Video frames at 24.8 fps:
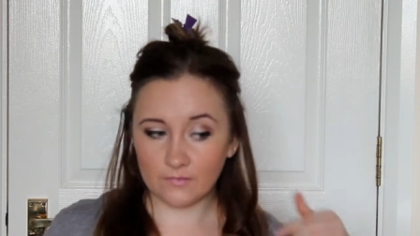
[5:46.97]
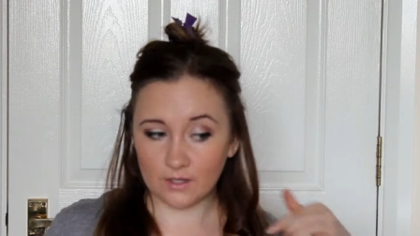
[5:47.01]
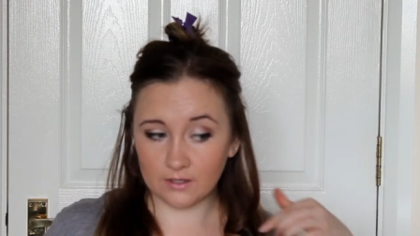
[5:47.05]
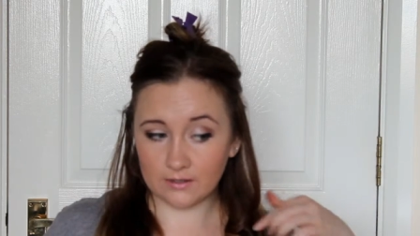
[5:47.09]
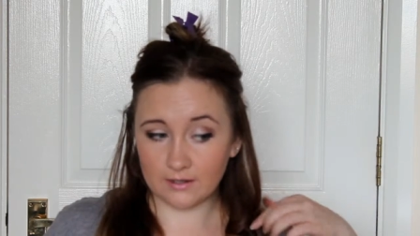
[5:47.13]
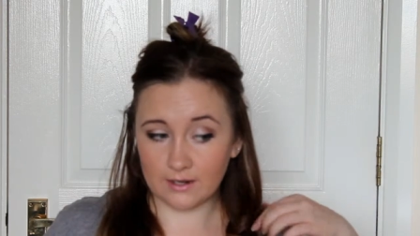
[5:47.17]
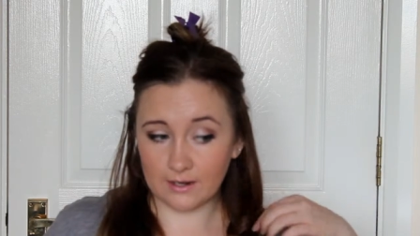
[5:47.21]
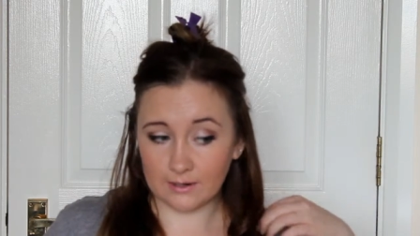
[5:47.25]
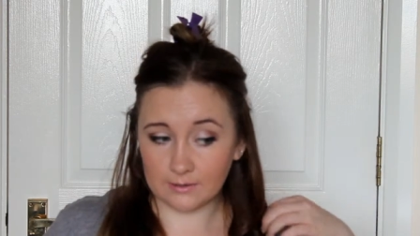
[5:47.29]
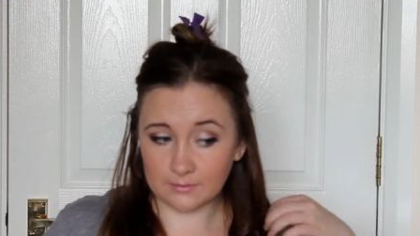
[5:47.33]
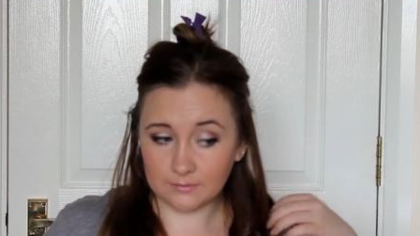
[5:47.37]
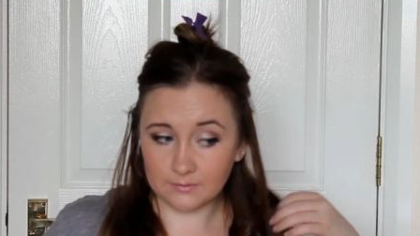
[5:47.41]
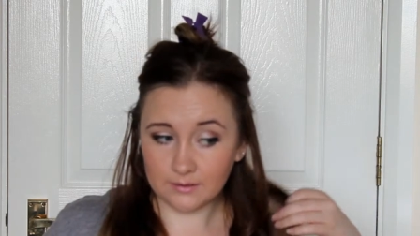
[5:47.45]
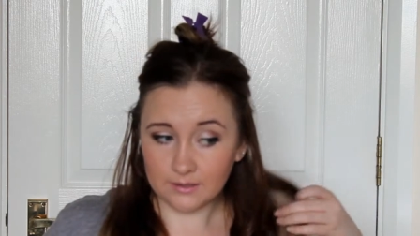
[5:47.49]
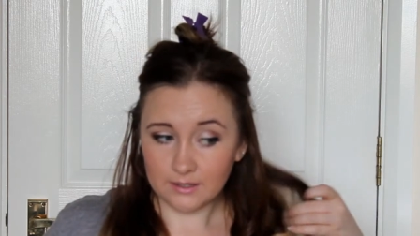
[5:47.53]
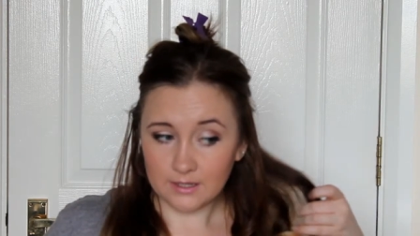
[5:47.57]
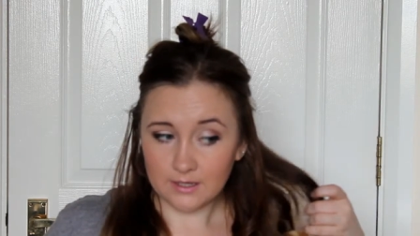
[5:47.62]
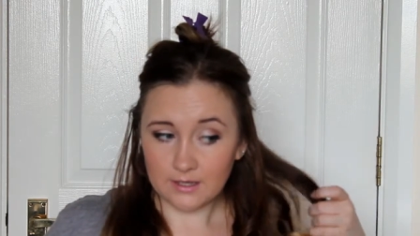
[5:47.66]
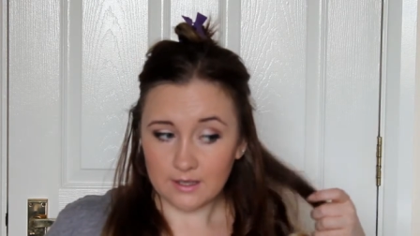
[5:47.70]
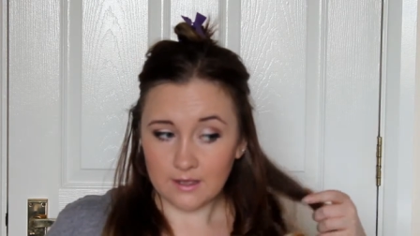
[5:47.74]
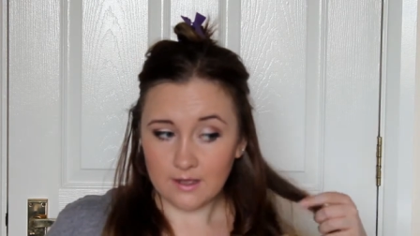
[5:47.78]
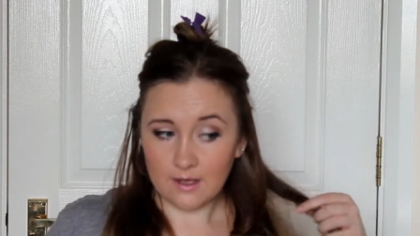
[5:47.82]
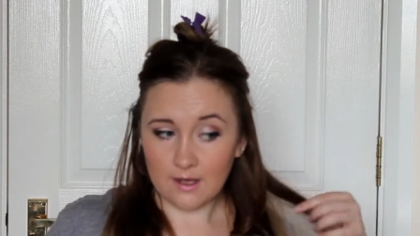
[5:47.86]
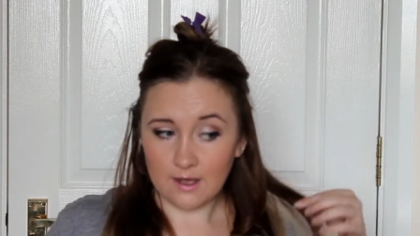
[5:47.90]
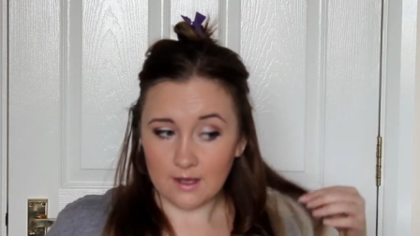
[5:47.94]
Now
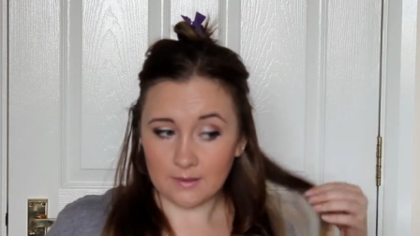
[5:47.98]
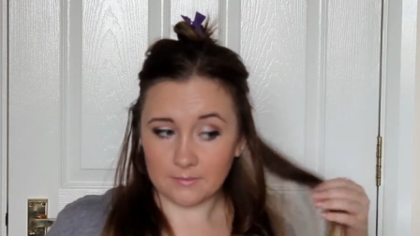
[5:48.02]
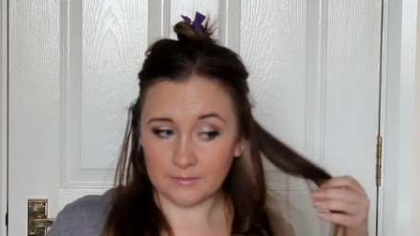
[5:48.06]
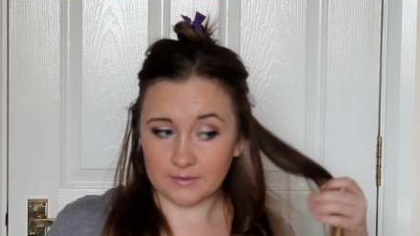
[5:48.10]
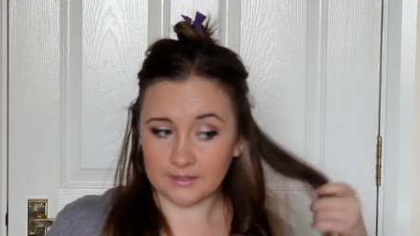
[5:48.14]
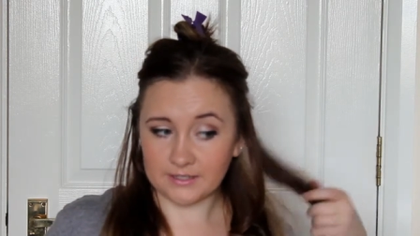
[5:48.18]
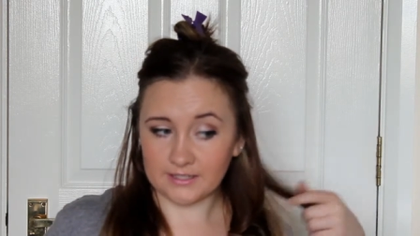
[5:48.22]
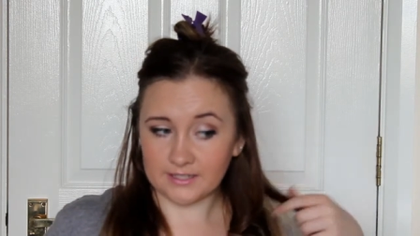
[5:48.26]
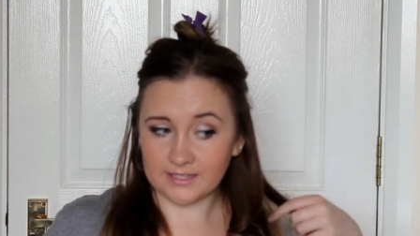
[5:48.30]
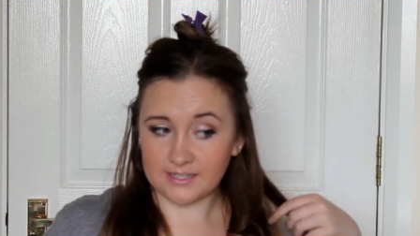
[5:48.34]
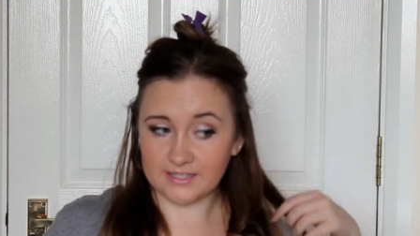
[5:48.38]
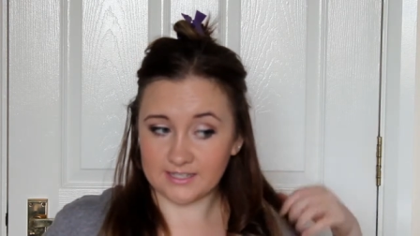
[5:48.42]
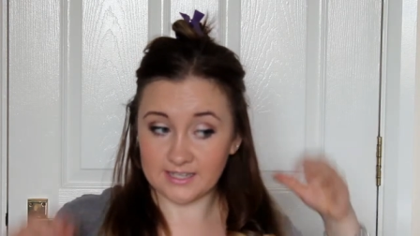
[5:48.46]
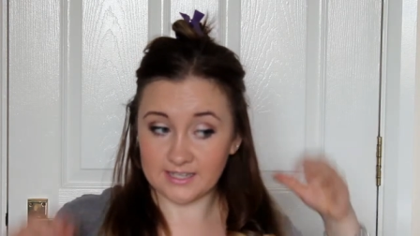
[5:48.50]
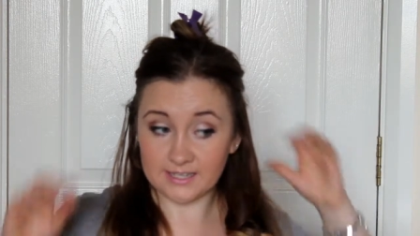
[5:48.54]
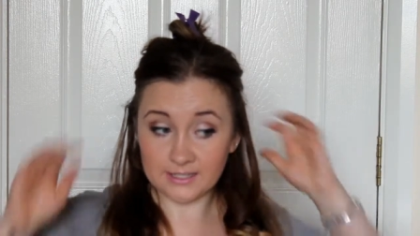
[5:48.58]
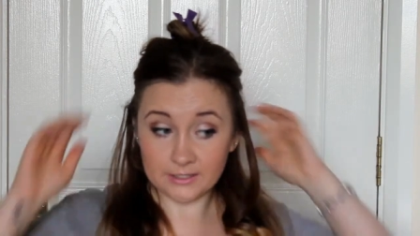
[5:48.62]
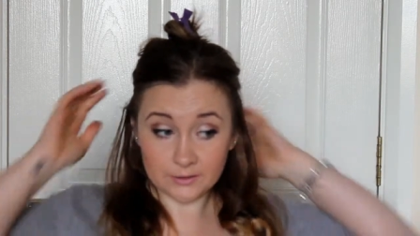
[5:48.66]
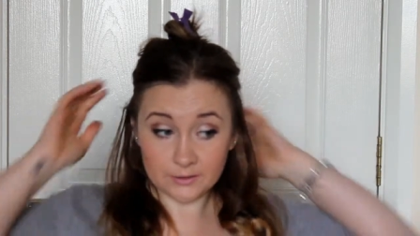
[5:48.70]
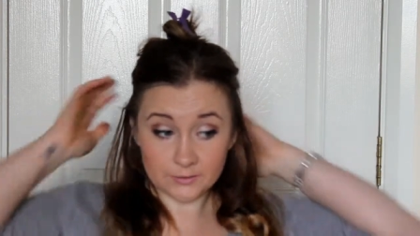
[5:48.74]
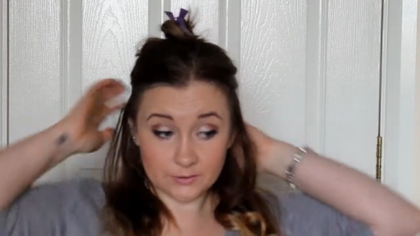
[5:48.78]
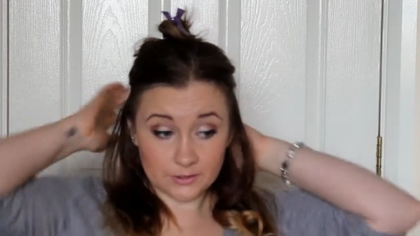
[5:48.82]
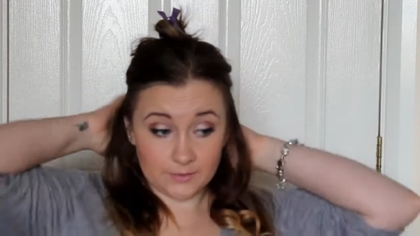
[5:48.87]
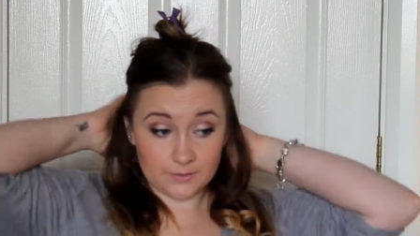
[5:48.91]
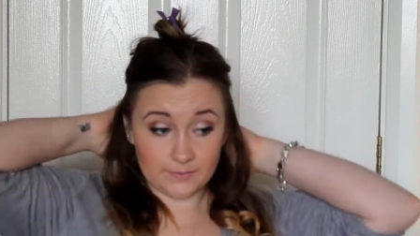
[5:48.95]
I'm going to
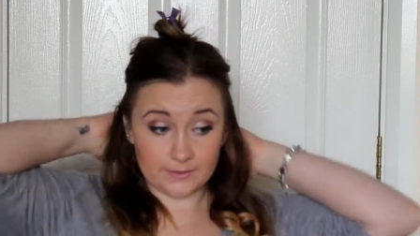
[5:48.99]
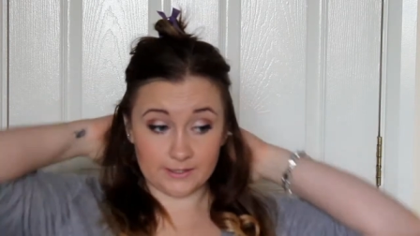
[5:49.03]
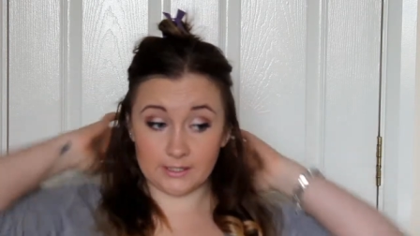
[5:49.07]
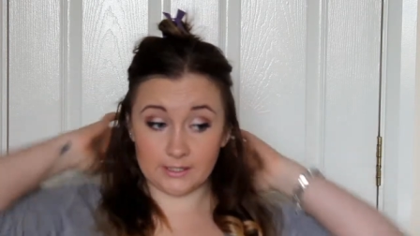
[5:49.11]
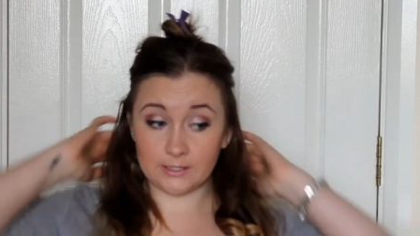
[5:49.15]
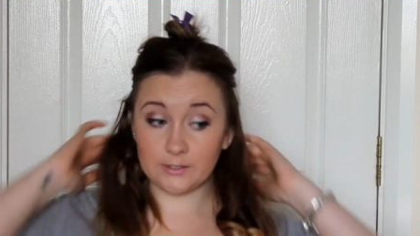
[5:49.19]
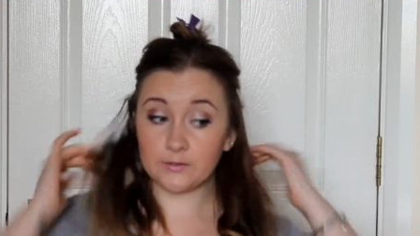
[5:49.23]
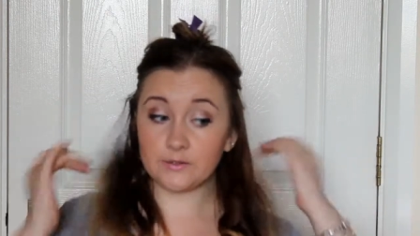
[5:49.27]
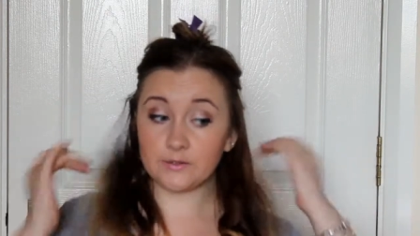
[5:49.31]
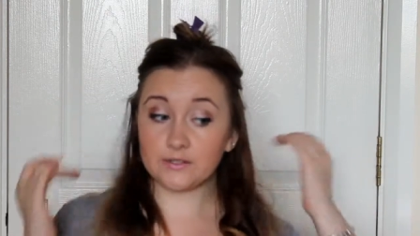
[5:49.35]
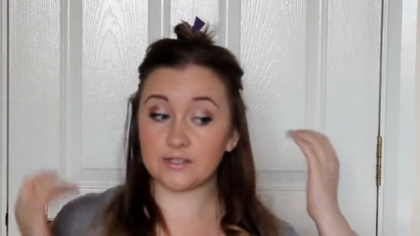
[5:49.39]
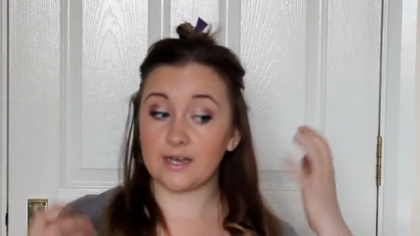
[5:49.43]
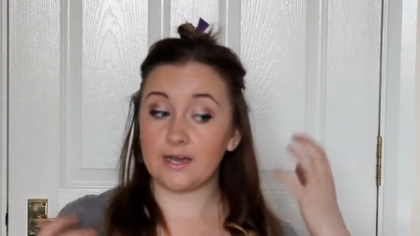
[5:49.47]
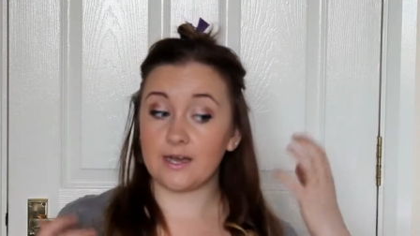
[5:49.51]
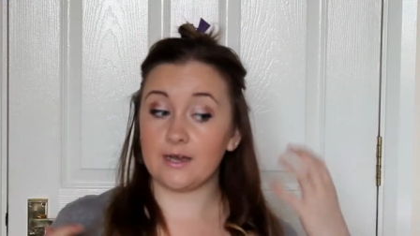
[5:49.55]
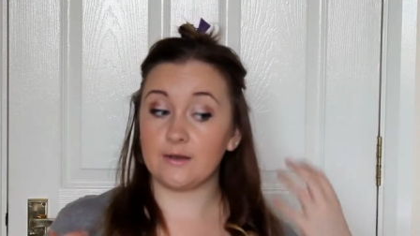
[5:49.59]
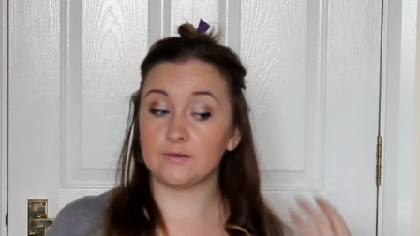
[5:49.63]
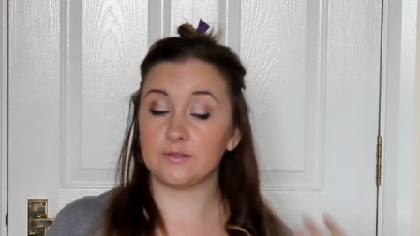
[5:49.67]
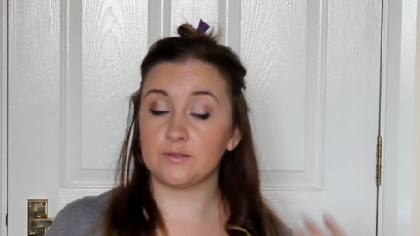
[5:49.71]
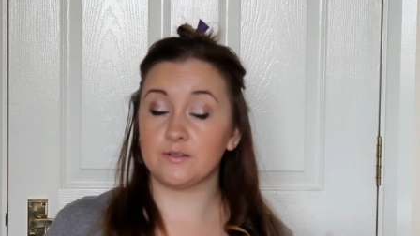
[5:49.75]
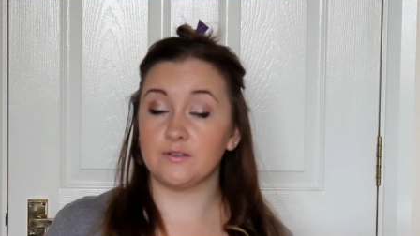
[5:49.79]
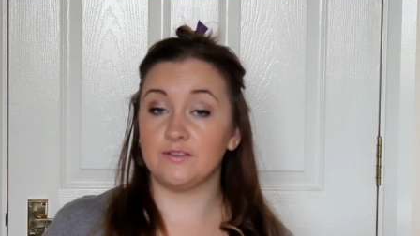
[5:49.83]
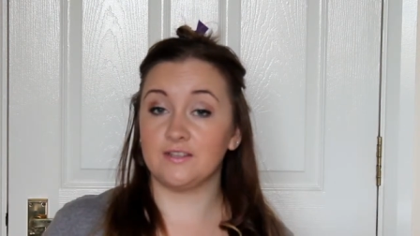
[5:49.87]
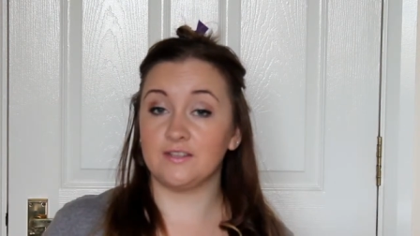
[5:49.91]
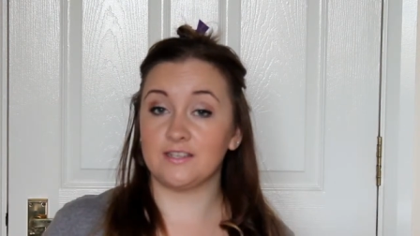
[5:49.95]
continue doing loose
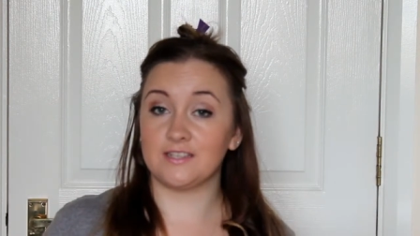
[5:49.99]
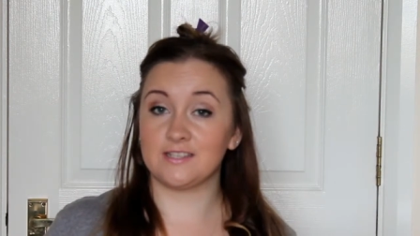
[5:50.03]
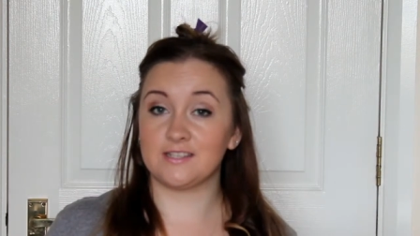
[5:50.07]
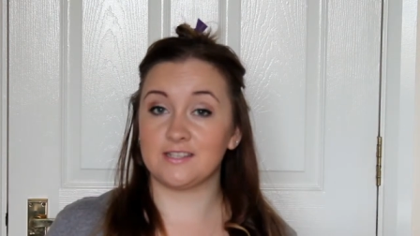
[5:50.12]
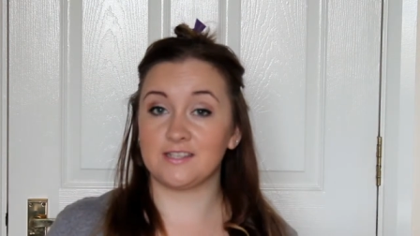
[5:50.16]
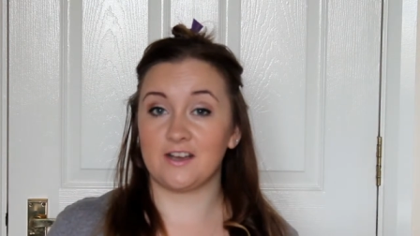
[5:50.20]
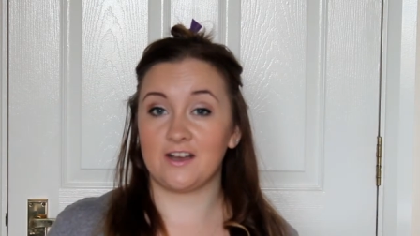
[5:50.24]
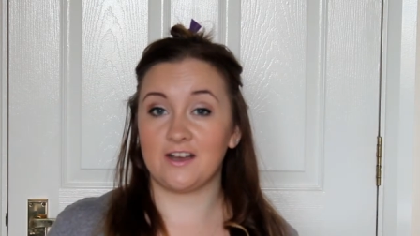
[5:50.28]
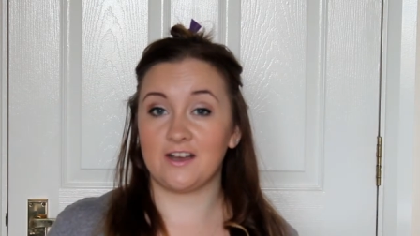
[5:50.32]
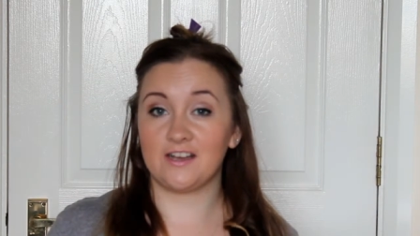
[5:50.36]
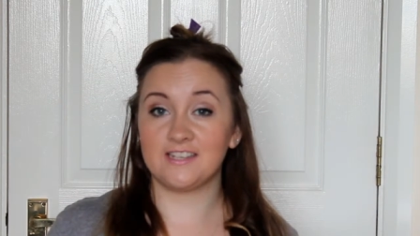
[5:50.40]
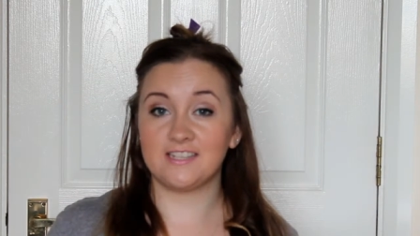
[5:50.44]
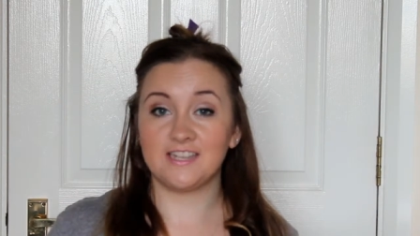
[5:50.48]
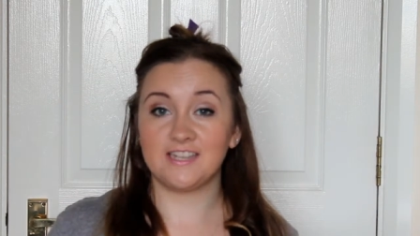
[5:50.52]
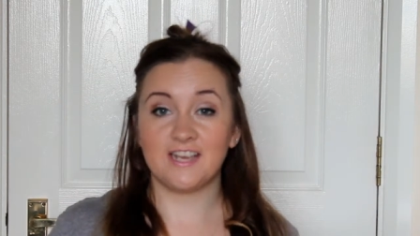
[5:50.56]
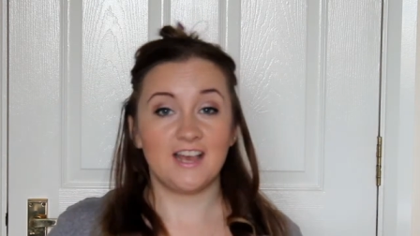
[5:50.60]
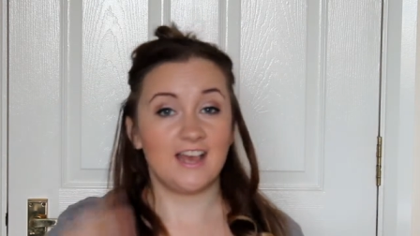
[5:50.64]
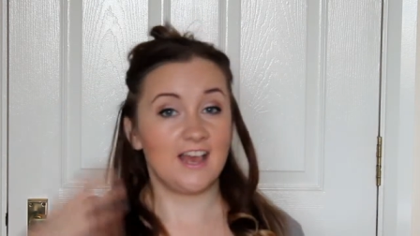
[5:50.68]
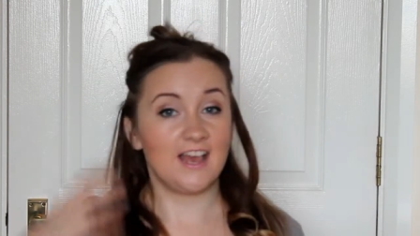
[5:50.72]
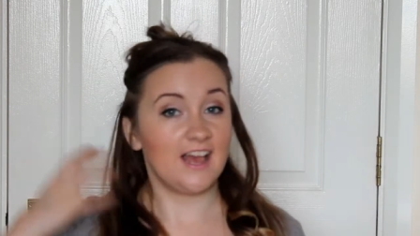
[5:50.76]
curls on this side,